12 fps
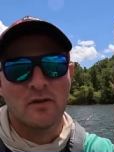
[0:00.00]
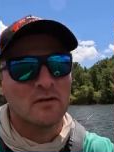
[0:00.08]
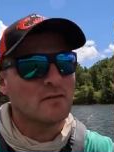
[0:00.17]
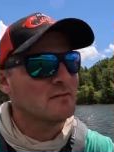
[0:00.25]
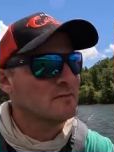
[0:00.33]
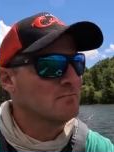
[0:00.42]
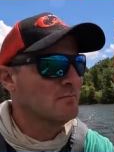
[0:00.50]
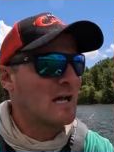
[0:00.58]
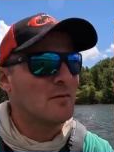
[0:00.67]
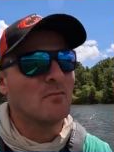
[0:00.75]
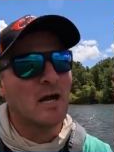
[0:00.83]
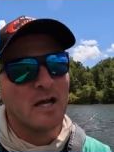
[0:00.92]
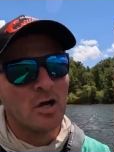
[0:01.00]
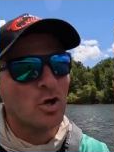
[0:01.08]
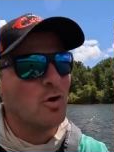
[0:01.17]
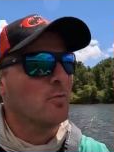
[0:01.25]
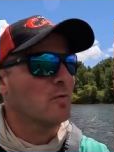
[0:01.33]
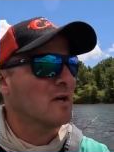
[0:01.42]
the, my, my
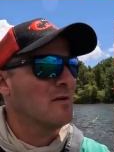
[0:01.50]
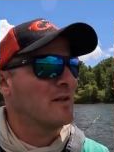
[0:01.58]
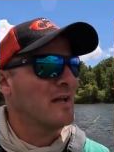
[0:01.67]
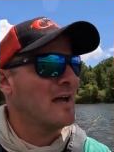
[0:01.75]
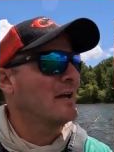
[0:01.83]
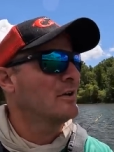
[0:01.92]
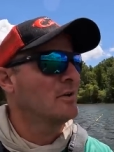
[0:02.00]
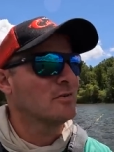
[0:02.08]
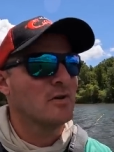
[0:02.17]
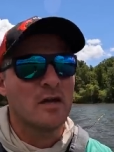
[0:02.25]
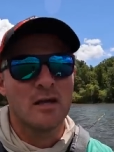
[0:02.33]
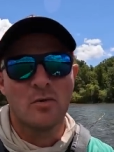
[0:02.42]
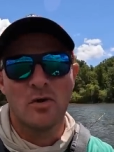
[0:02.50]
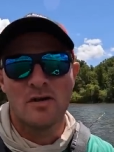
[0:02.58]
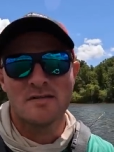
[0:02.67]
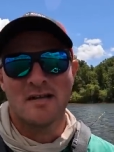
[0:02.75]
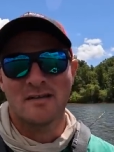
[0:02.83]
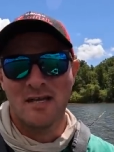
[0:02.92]
hope of coming out here today
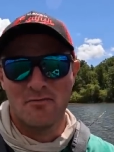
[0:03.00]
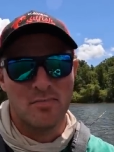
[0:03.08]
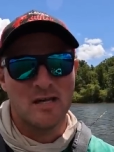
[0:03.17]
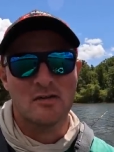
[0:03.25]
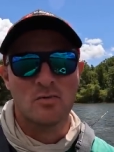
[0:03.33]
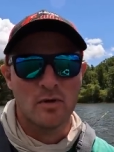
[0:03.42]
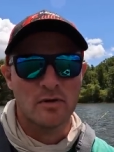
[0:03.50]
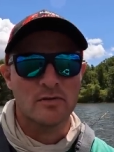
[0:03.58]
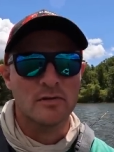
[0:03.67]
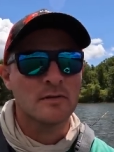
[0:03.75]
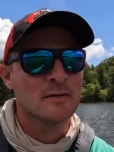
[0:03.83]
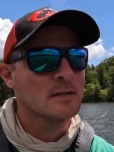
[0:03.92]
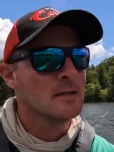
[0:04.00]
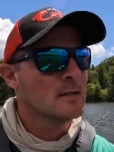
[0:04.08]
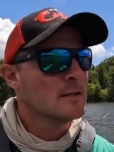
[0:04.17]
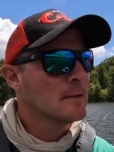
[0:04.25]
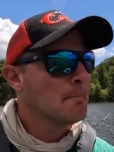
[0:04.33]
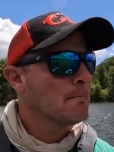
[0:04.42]
was I'd get bait quickly,
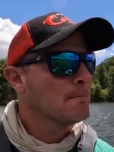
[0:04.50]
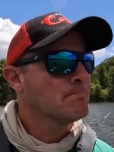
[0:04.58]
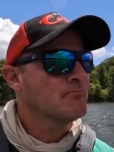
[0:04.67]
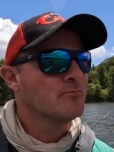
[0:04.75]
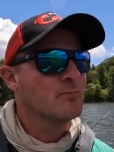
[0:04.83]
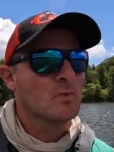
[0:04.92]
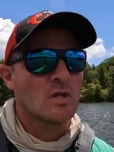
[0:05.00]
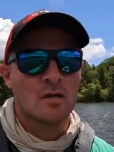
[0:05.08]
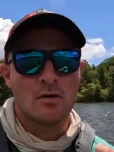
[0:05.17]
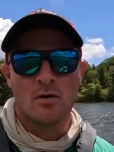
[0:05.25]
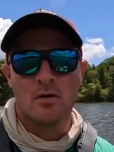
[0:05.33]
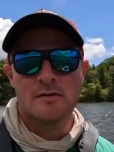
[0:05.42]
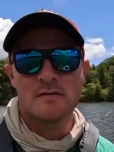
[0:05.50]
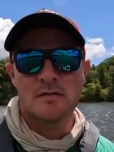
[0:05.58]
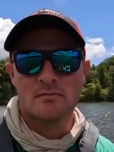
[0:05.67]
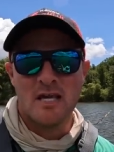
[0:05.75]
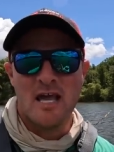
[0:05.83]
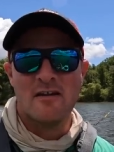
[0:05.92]
get on
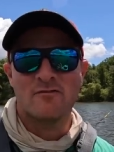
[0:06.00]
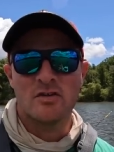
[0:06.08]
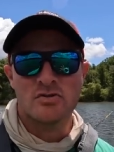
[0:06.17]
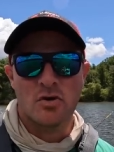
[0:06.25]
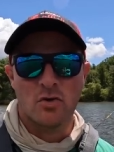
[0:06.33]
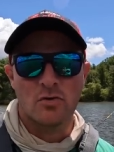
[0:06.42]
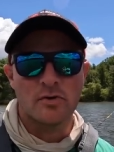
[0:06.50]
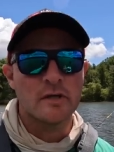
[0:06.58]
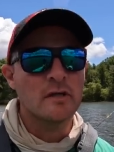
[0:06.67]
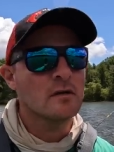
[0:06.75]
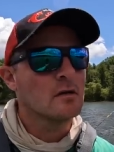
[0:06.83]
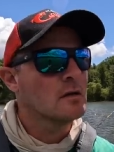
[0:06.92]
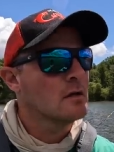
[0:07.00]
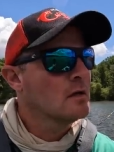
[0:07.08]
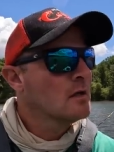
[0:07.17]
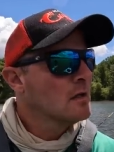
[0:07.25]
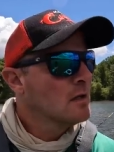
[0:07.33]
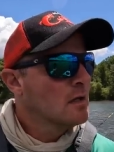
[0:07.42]
some catfish early,
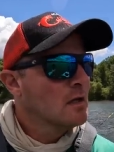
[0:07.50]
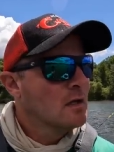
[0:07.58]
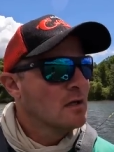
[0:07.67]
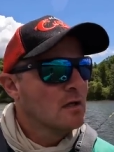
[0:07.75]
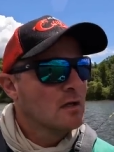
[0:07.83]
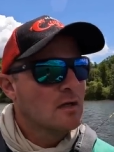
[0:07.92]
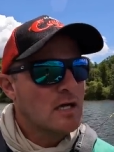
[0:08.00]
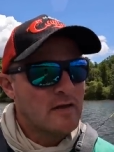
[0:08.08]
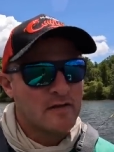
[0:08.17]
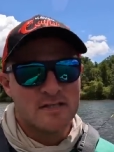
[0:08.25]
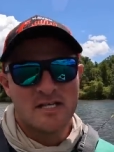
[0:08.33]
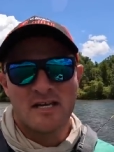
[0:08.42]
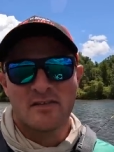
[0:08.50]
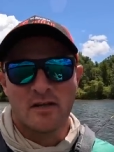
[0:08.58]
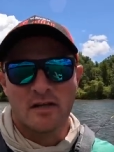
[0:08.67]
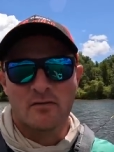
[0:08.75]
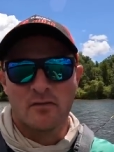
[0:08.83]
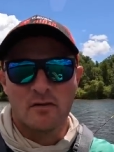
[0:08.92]
and then take
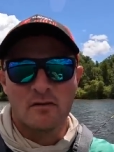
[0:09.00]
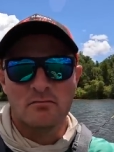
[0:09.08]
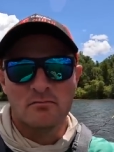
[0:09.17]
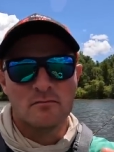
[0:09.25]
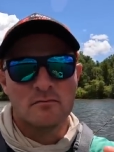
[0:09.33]
like the